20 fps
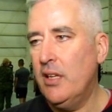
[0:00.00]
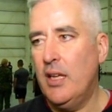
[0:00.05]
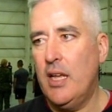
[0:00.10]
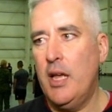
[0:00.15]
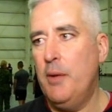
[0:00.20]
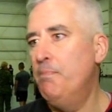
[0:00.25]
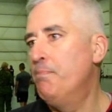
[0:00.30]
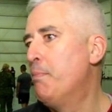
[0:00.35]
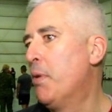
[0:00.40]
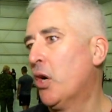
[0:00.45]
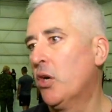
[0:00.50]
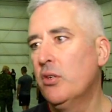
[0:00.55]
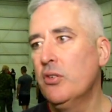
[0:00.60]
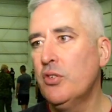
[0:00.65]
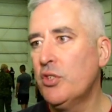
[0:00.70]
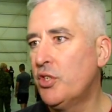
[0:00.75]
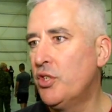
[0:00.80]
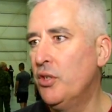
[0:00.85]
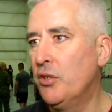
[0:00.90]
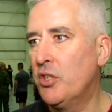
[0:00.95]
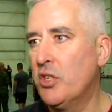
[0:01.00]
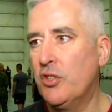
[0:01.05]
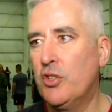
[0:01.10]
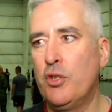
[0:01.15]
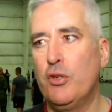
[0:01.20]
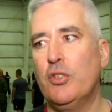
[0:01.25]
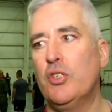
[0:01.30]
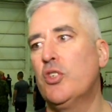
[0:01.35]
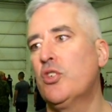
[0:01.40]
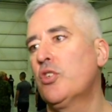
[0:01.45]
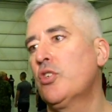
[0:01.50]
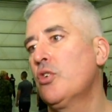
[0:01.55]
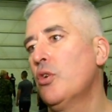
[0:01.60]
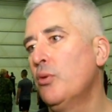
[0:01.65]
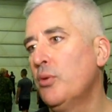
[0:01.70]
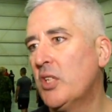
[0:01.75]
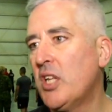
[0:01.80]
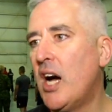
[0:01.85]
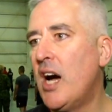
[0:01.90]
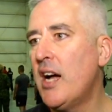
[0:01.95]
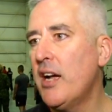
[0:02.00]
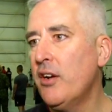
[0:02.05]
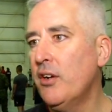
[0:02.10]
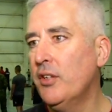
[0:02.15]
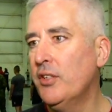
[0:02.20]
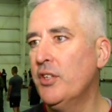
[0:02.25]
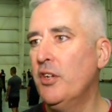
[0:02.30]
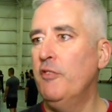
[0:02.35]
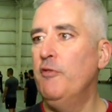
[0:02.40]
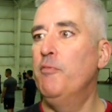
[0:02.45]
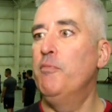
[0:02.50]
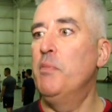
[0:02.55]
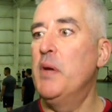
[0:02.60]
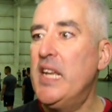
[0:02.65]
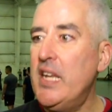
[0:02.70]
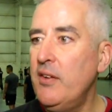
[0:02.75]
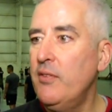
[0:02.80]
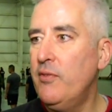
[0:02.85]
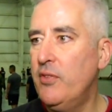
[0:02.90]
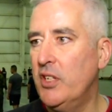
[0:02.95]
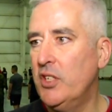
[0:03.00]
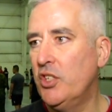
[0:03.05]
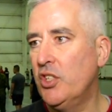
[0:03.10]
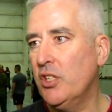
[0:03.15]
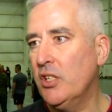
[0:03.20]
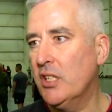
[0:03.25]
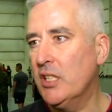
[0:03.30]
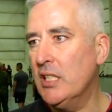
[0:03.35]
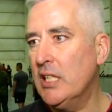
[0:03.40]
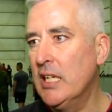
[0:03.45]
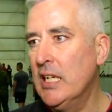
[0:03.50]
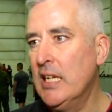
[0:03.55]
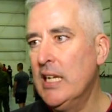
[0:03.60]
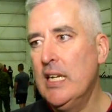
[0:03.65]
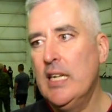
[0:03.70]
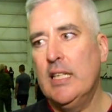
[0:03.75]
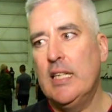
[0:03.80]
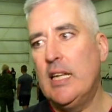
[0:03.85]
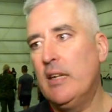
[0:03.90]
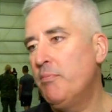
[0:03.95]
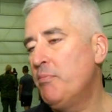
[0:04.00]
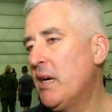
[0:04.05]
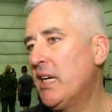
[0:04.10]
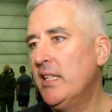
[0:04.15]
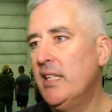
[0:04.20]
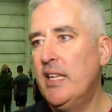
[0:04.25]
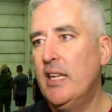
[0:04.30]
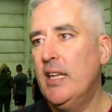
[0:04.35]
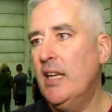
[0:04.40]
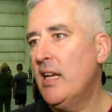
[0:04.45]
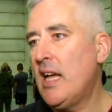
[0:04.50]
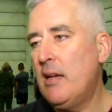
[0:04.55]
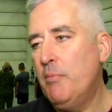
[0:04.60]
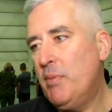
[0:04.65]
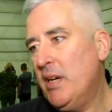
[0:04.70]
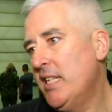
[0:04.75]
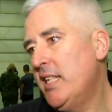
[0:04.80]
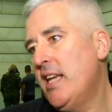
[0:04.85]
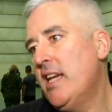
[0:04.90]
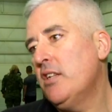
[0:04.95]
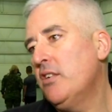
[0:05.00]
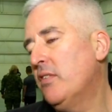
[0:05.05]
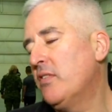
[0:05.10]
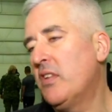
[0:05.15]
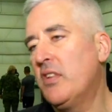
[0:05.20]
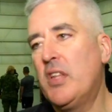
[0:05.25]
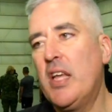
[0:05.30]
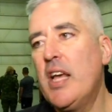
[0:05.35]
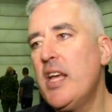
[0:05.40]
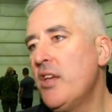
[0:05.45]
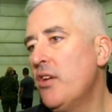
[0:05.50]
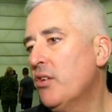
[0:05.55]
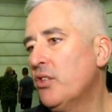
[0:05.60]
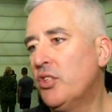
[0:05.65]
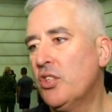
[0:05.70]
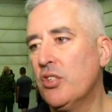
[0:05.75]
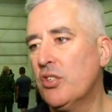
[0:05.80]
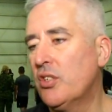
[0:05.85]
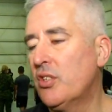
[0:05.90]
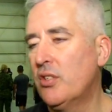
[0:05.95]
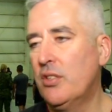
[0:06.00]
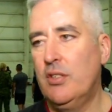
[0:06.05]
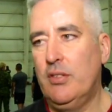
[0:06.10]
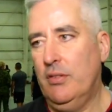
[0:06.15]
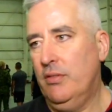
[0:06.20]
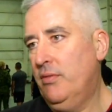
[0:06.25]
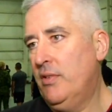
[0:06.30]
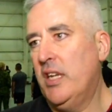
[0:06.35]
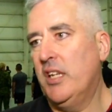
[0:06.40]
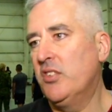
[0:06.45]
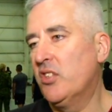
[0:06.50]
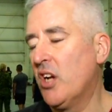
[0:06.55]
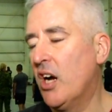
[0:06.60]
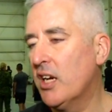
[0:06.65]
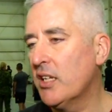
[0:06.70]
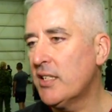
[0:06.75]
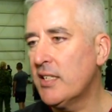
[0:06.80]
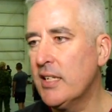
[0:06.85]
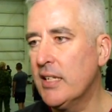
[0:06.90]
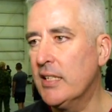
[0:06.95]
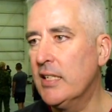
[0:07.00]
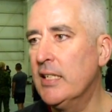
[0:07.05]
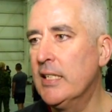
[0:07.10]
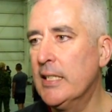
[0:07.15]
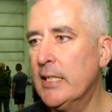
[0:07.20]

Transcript: it burns you because you're so tired of being vigilant that by the, by the end of the day, you're just exhausted.